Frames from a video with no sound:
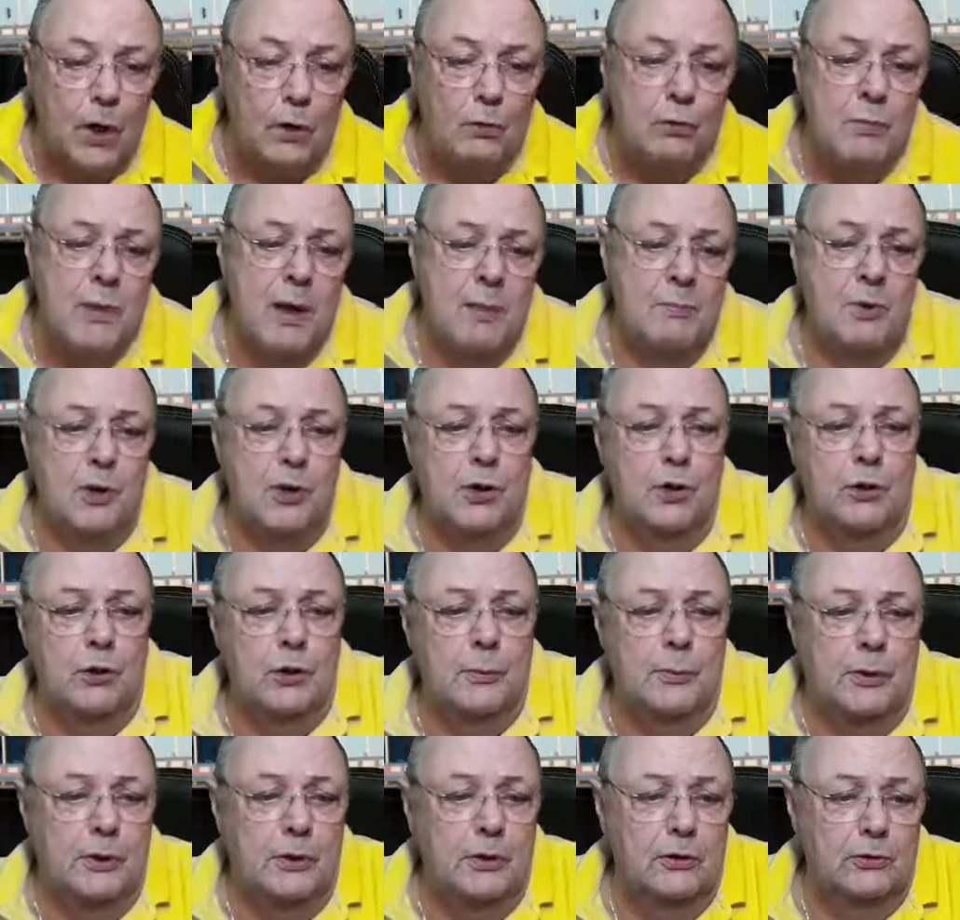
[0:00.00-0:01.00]
remember a lot of
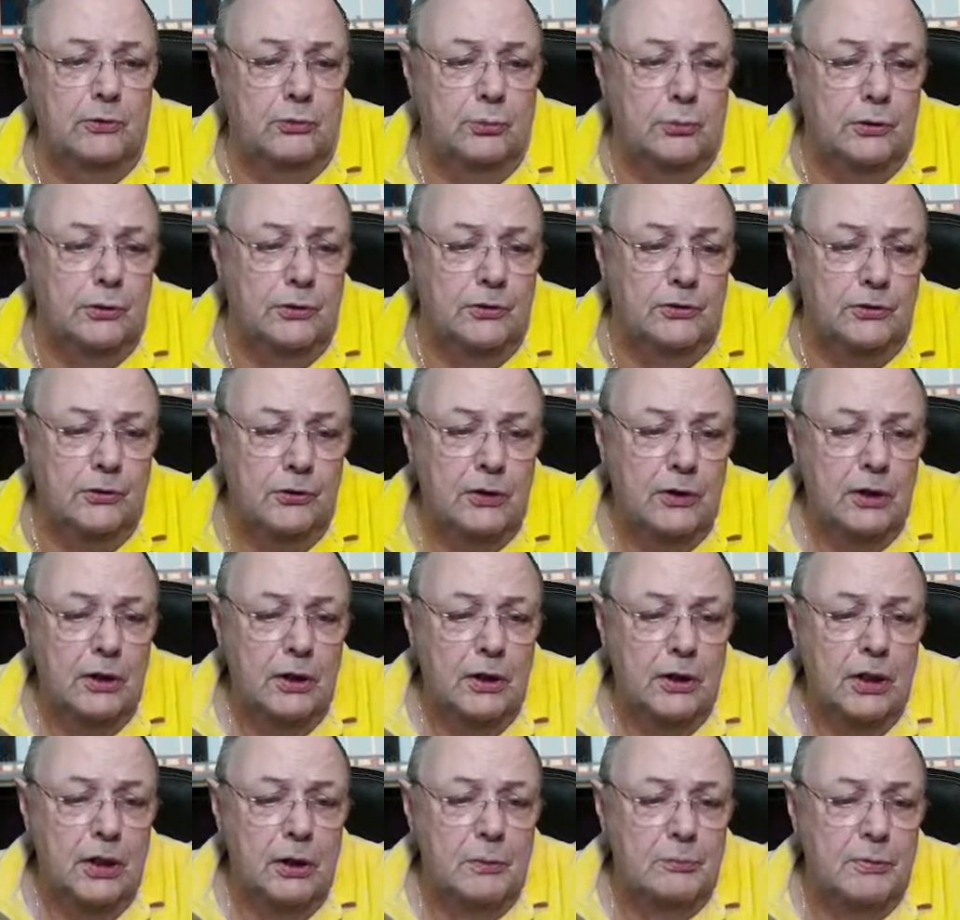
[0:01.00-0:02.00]
the passwords,
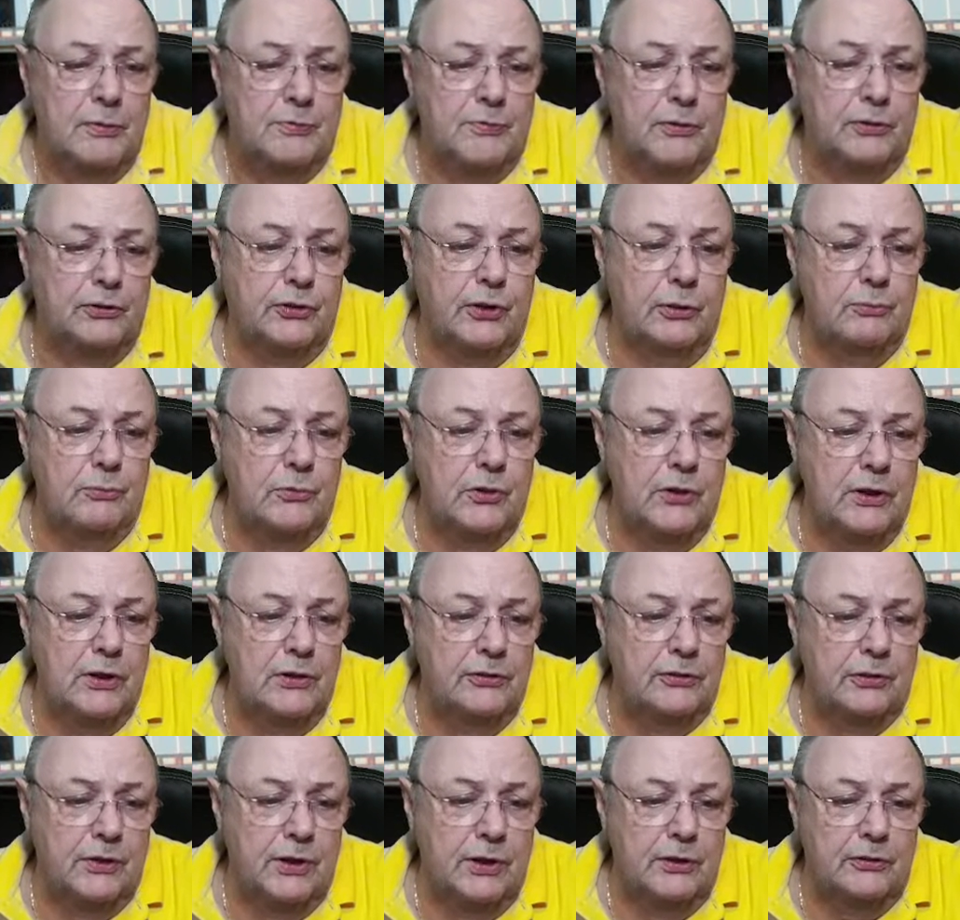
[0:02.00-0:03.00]
but for some
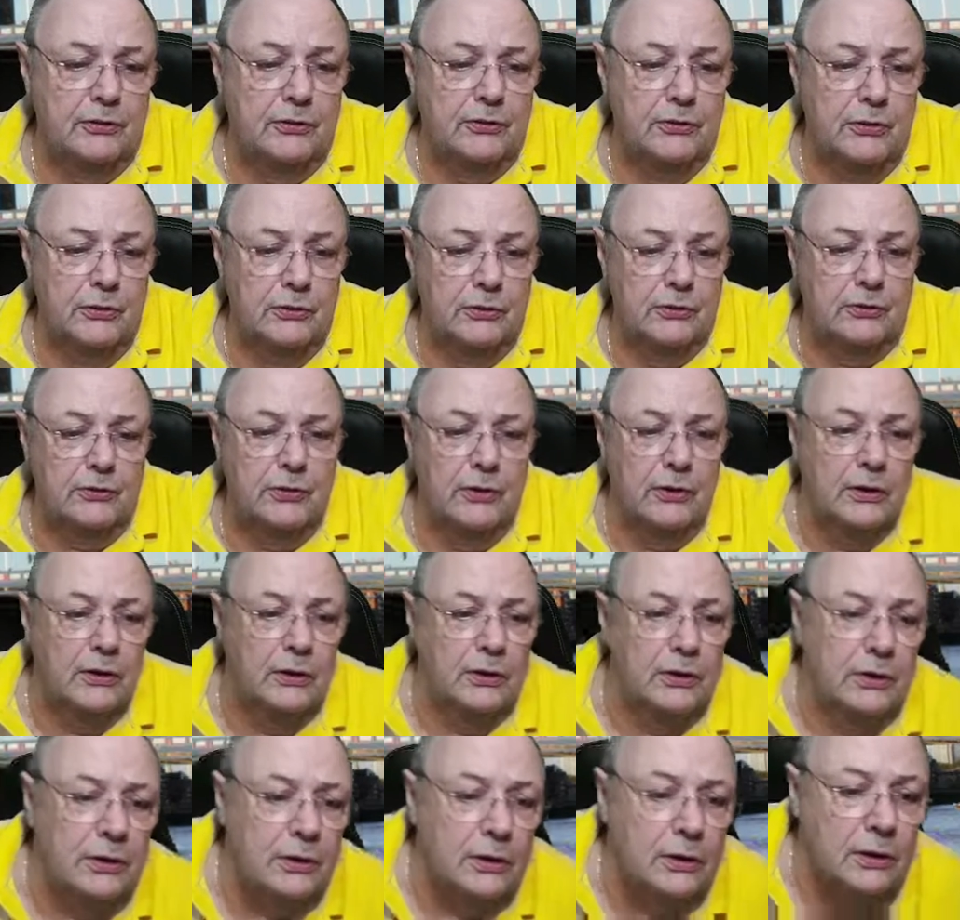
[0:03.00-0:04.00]
reason it's not
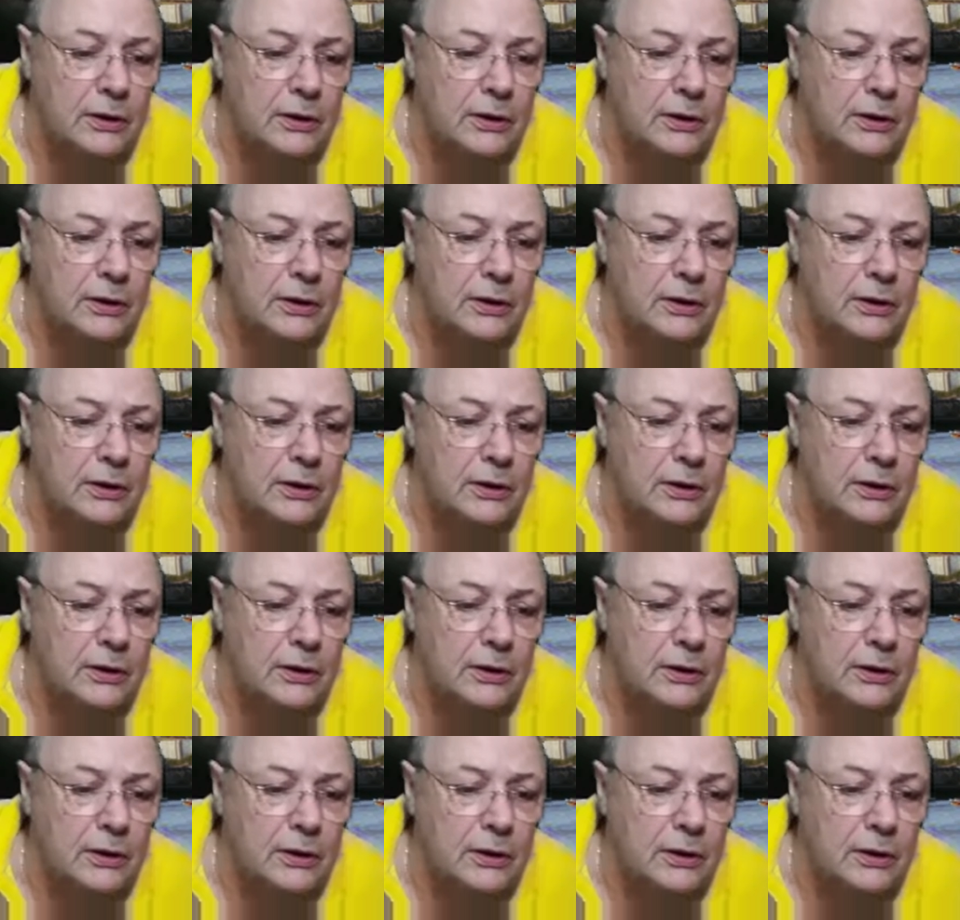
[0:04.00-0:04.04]
for.